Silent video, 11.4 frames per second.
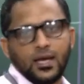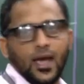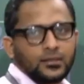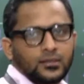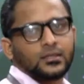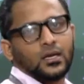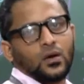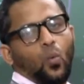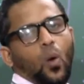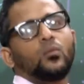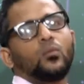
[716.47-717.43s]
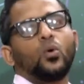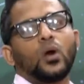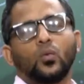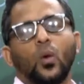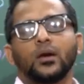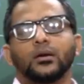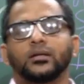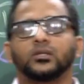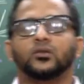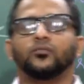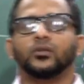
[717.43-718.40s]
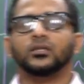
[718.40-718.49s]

Yes, one more advantages of